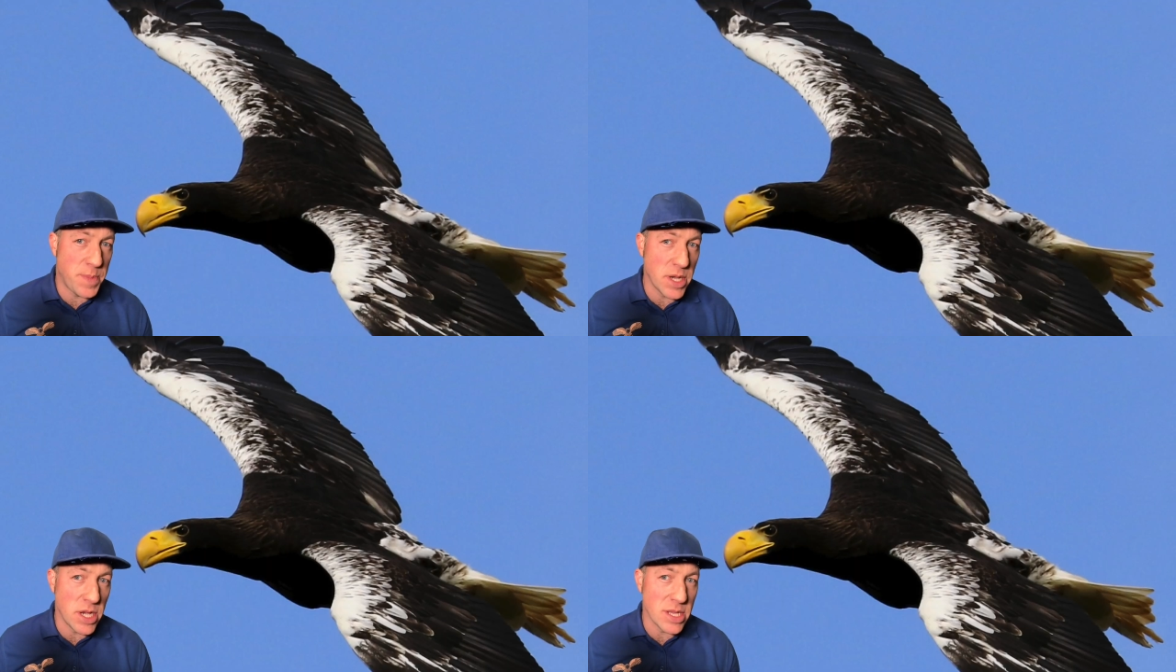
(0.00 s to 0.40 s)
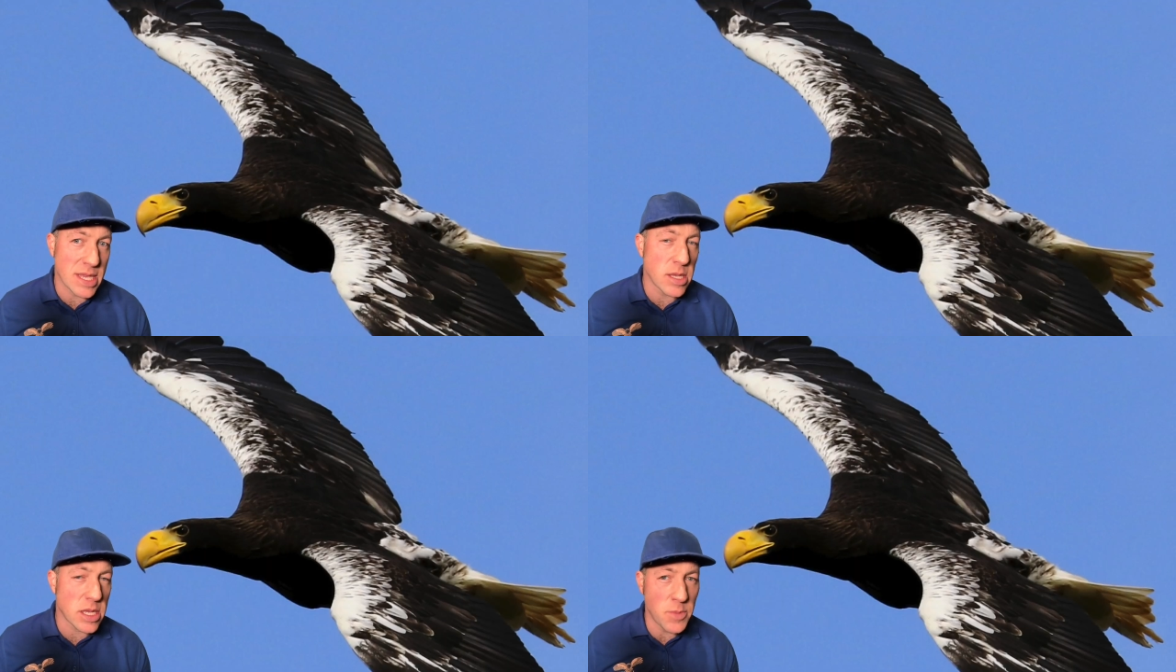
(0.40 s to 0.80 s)

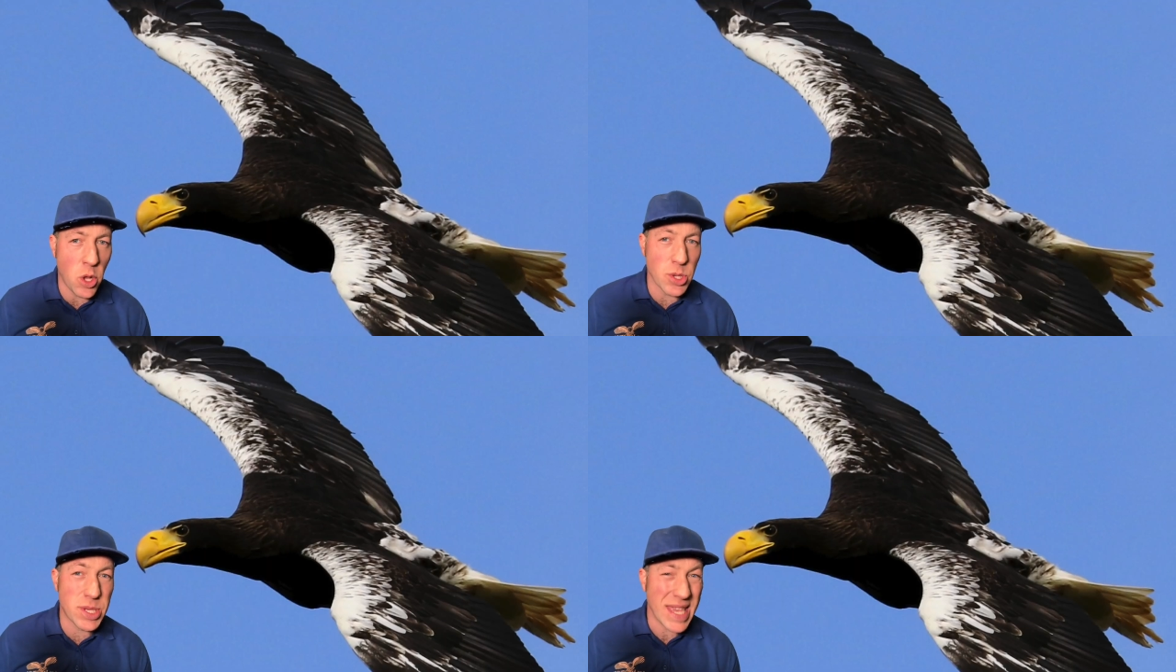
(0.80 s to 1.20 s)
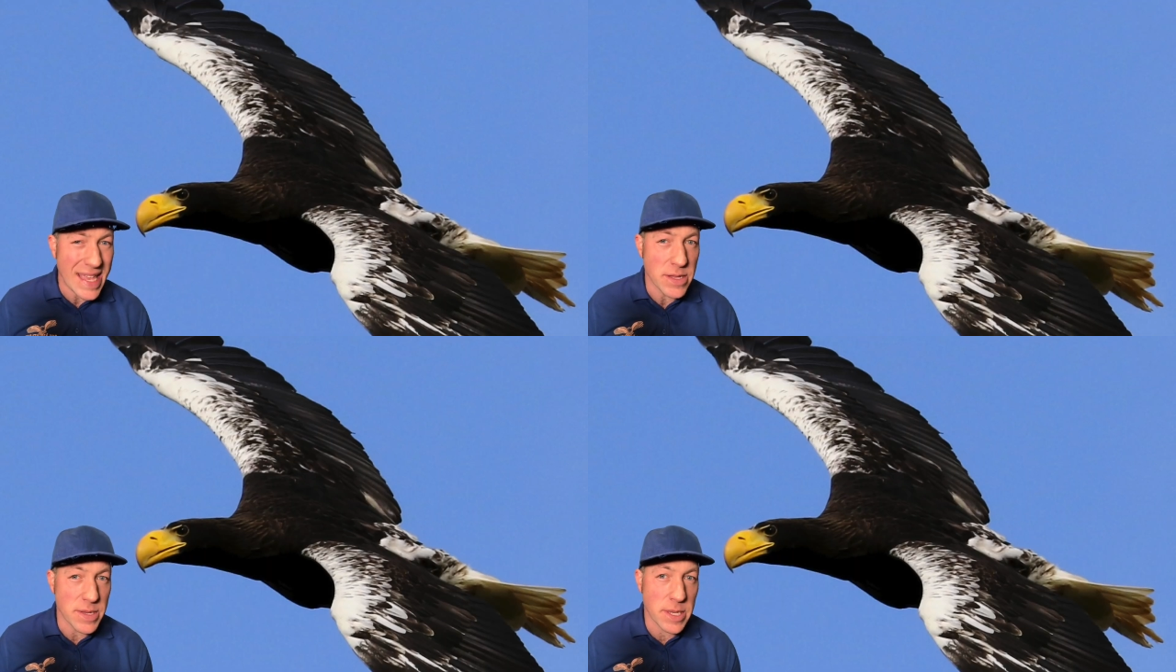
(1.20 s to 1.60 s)
birds and small
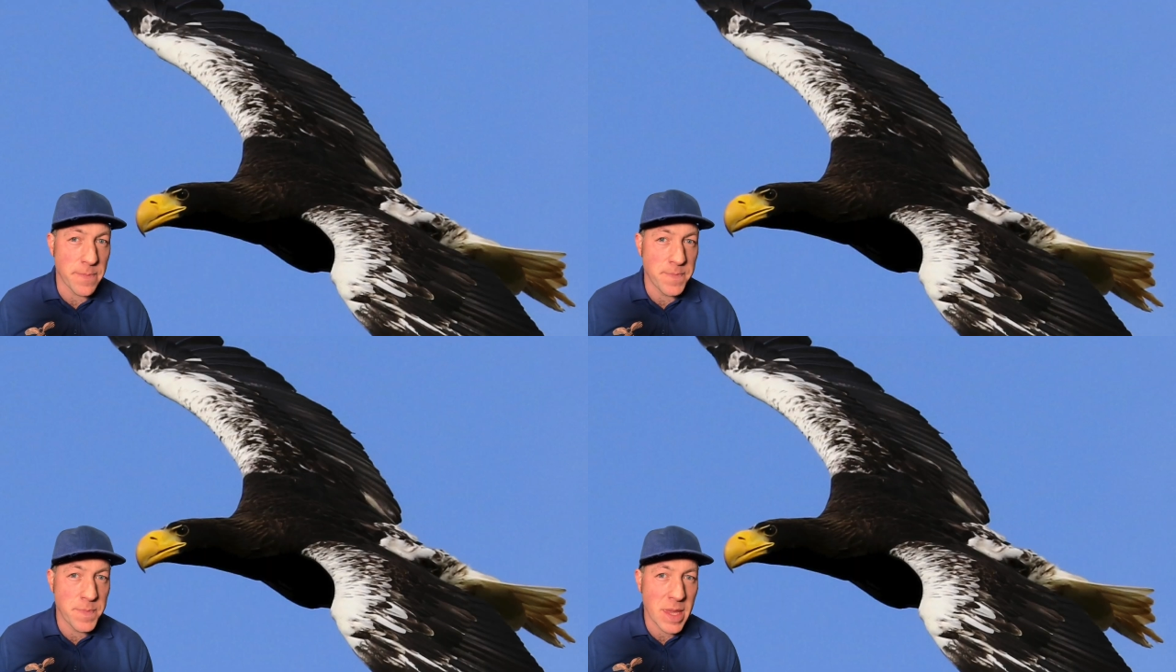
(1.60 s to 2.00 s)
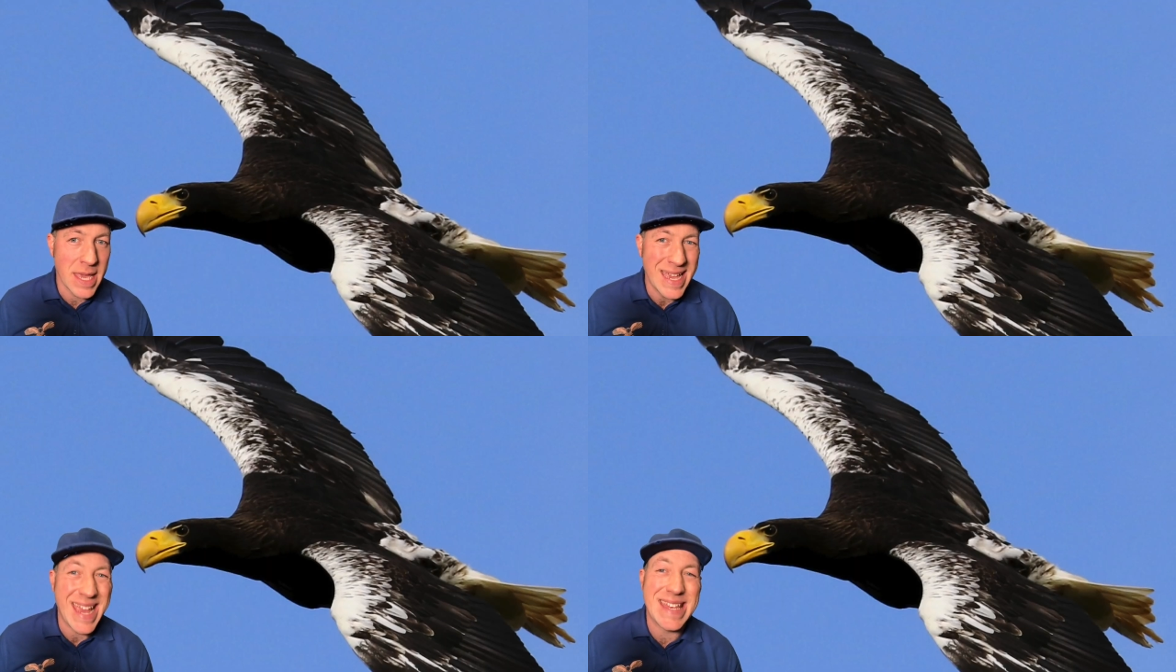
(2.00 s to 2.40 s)
seals.
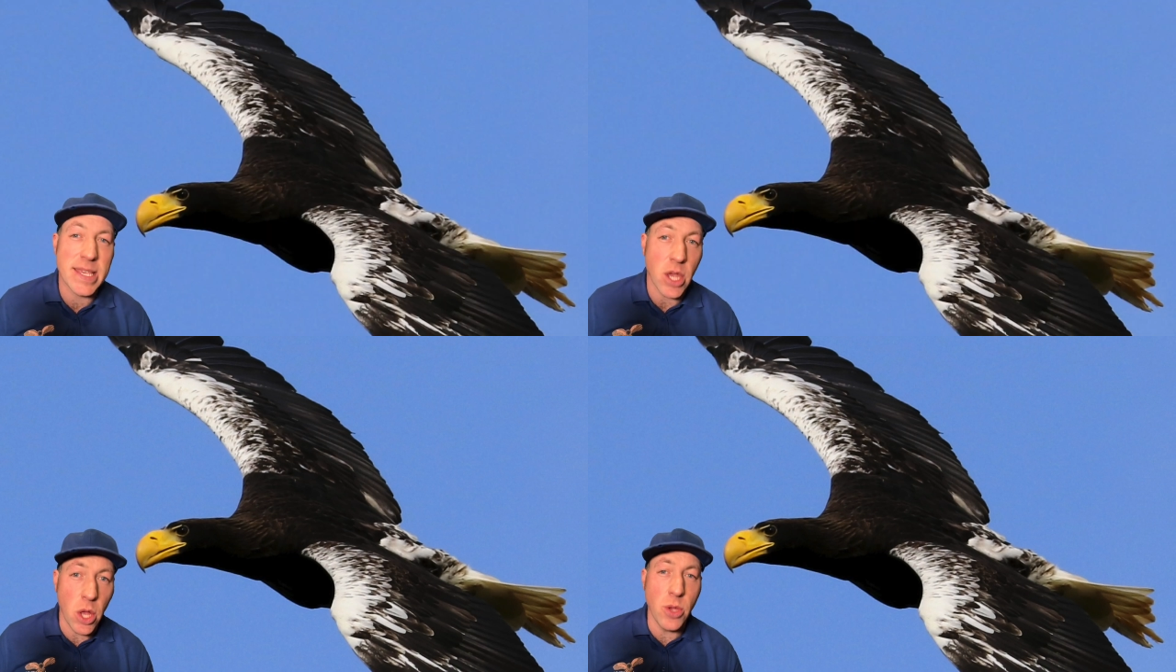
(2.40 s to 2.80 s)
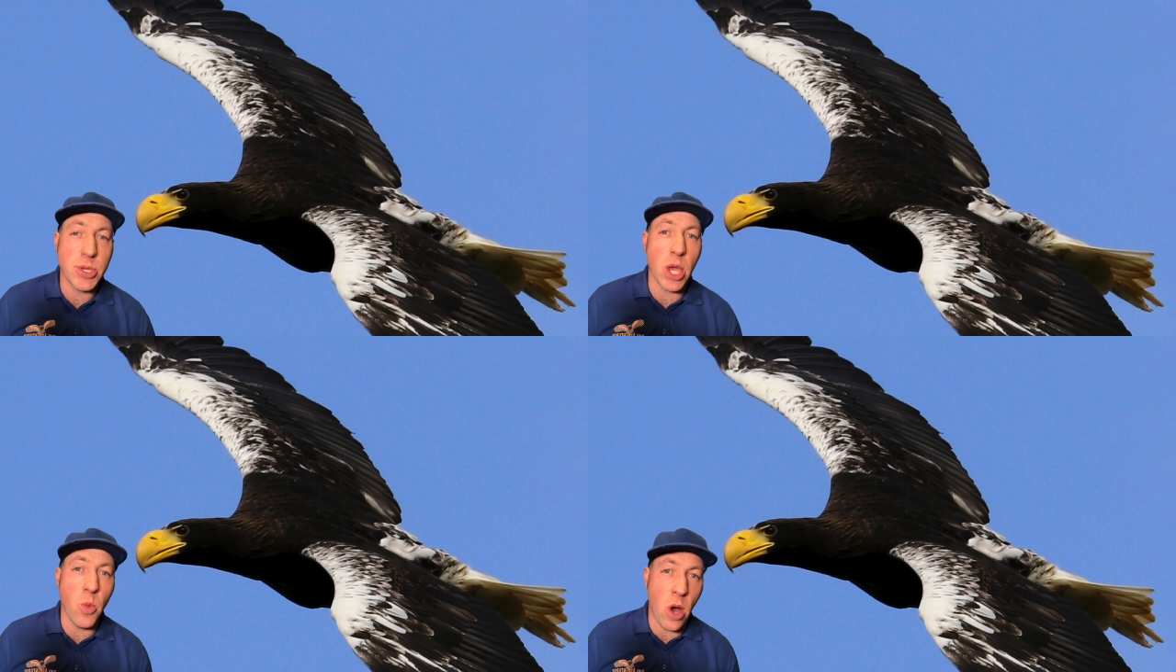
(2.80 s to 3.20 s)
It is
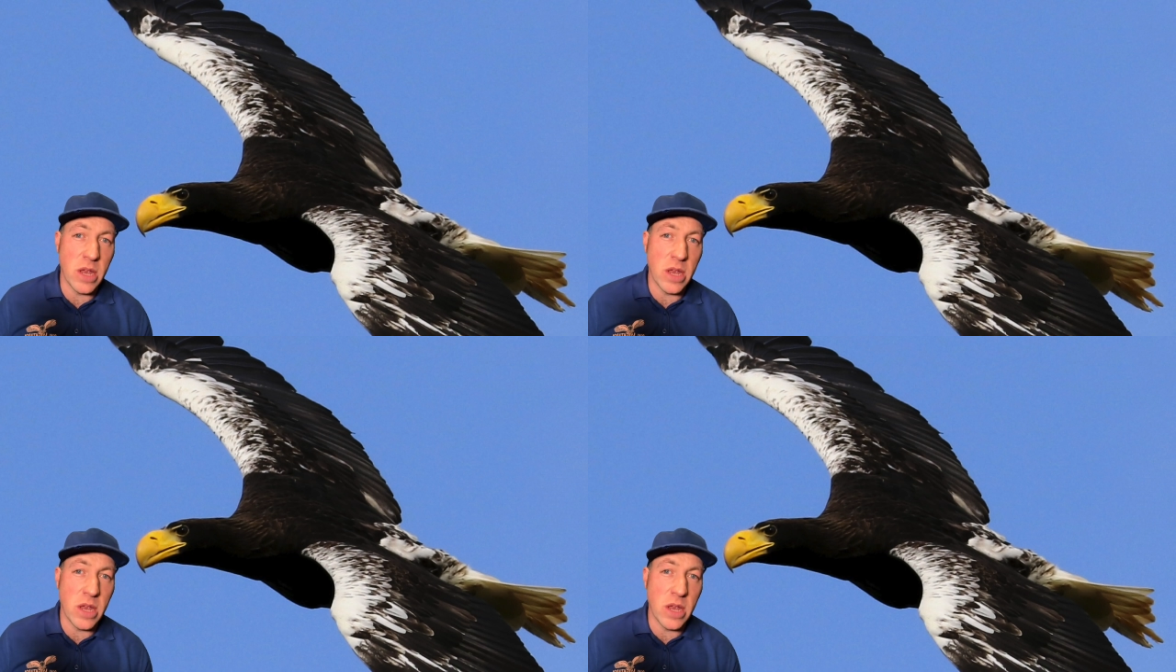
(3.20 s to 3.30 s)
also one